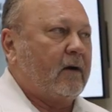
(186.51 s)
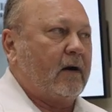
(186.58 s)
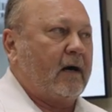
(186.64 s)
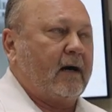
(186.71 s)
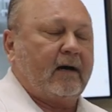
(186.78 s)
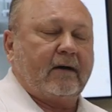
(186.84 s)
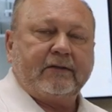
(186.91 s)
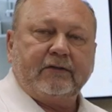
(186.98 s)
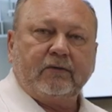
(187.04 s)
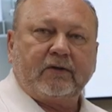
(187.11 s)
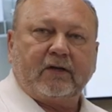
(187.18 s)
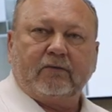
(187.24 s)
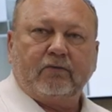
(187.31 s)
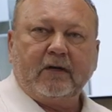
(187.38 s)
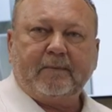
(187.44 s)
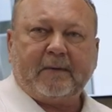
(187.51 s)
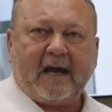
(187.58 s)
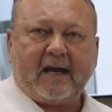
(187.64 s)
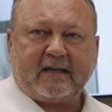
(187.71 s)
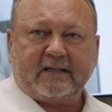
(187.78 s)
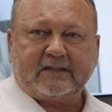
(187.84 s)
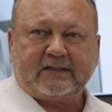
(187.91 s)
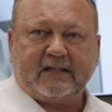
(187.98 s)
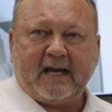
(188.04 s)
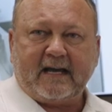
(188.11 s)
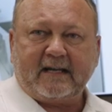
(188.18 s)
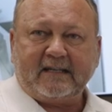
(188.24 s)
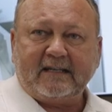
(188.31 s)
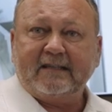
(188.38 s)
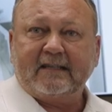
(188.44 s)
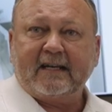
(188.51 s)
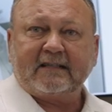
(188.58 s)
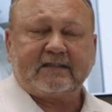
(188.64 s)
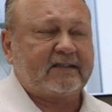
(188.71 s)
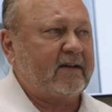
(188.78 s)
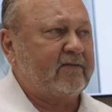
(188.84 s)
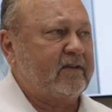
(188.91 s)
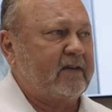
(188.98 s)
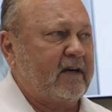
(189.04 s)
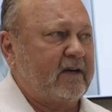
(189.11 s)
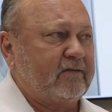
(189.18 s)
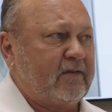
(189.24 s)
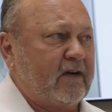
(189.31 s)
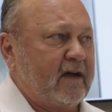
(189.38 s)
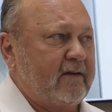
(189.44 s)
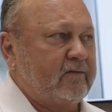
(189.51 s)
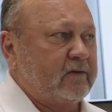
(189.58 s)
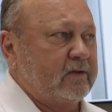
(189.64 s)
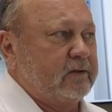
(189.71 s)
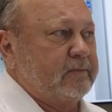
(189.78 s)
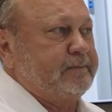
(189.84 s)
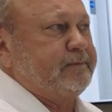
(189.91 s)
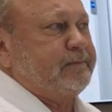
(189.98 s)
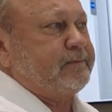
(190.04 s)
uh, you can repackage that in that 795 room.